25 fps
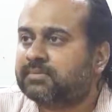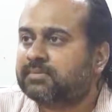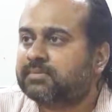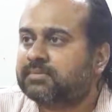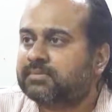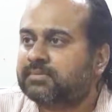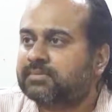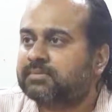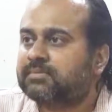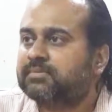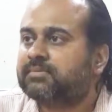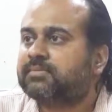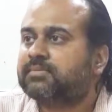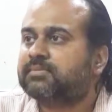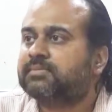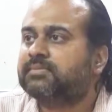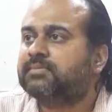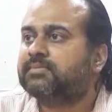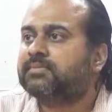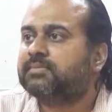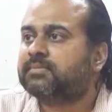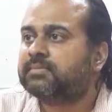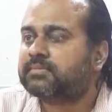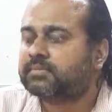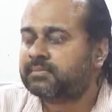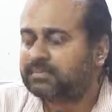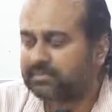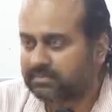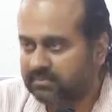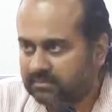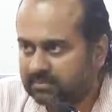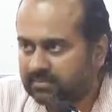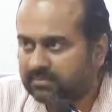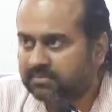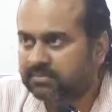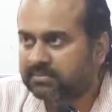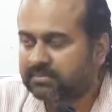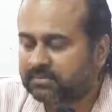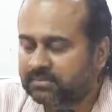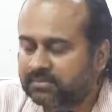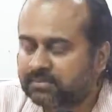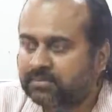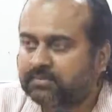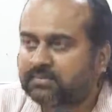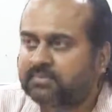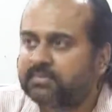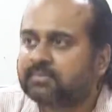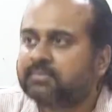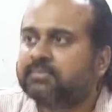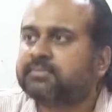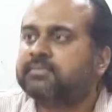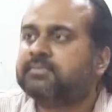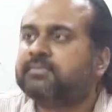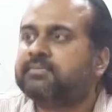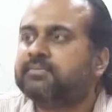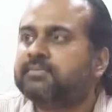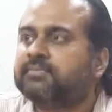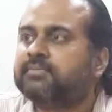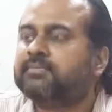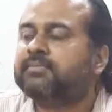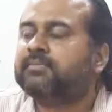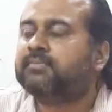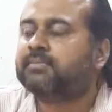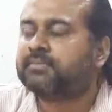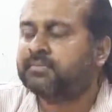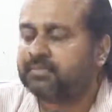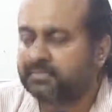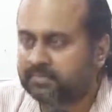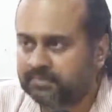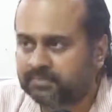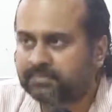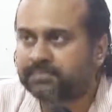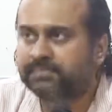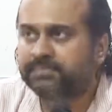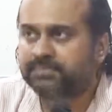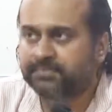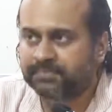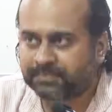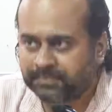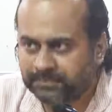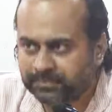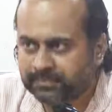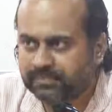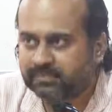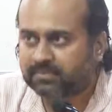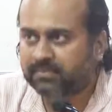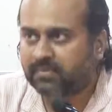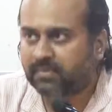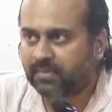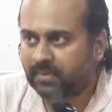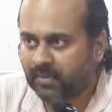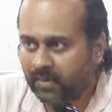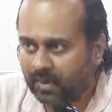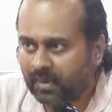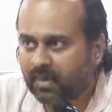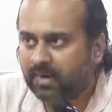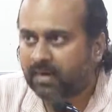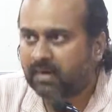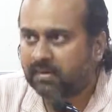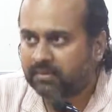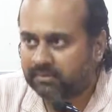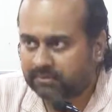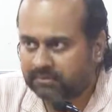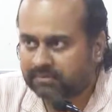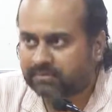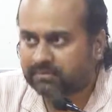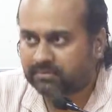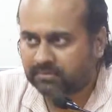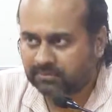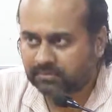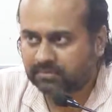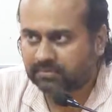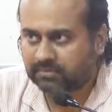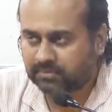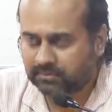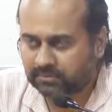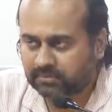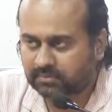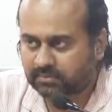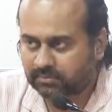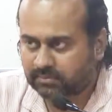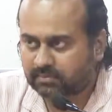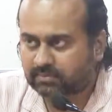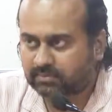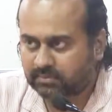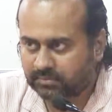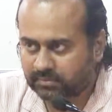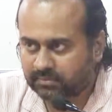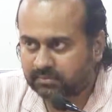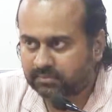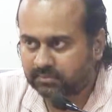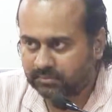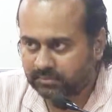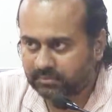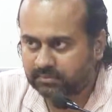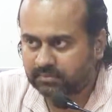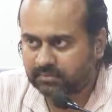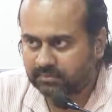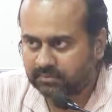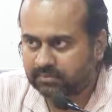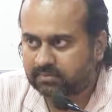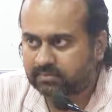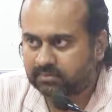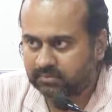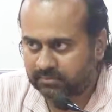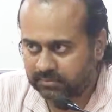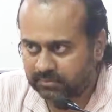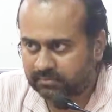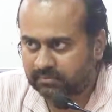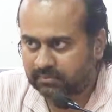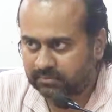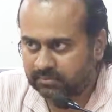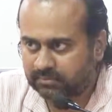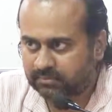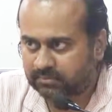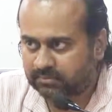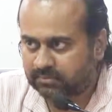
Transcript: should not follow the same story every time, and we must write our own story.